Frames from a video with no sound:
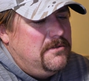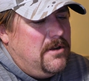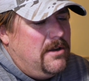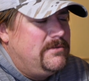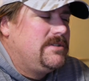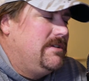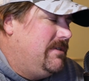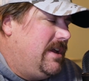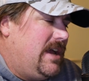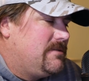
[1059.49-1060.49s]
Obviously
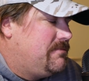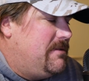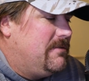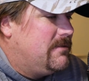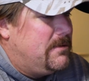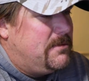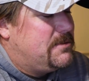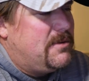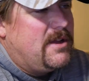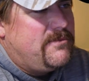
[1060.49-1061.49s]
we ask people to be
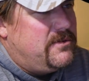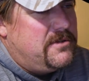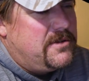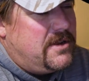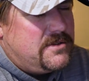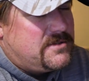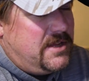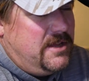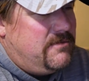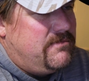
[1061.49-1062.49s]
respectful and
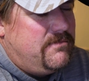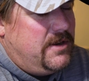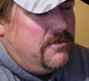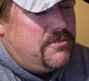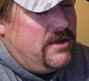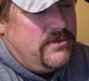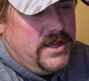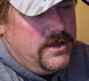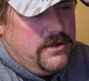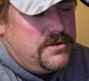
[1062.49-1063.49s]
understand, private
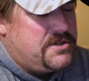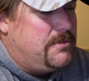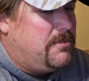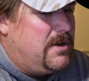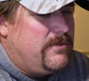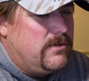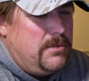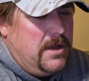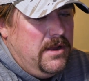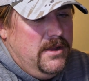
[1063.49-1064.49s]
land ownership, whatever,
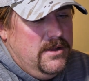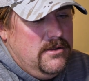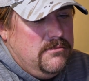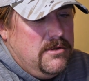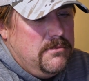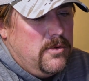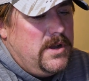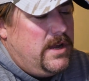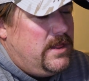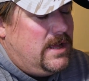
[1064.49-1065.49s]
but more
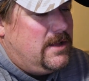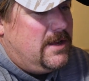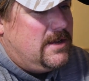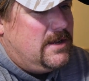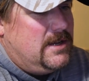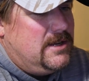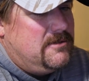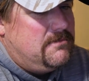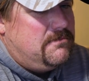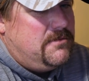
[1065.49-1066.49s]
than anything, like
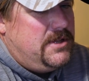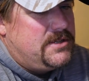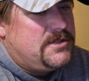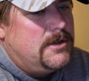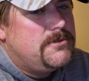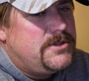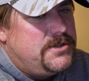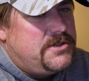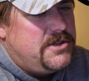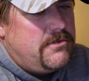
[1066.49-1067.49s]
the
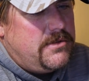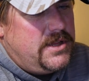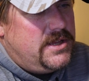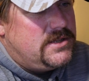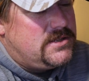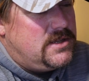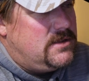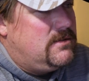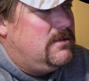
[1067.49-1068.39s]
assumption generally is that